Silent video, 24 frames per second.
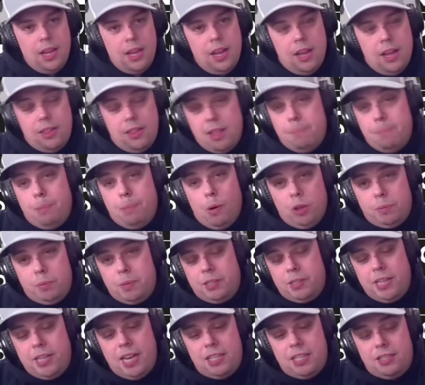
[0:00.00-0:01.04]
Nice. They both
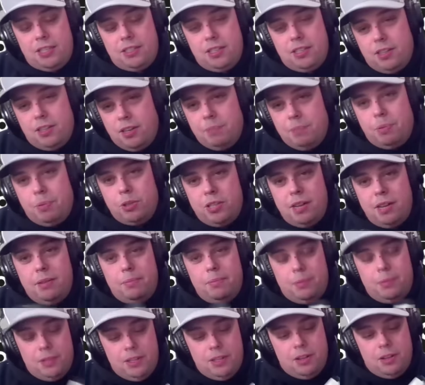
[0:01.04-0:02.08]

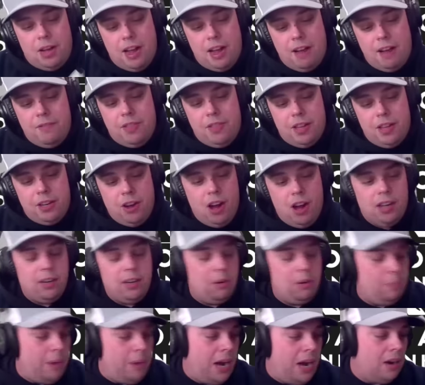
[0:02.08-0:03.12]
they'll have the
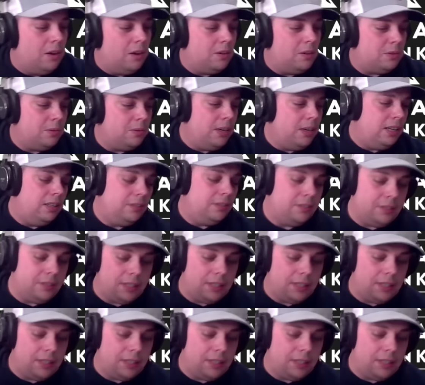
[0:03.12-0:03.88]
knockout power as well. But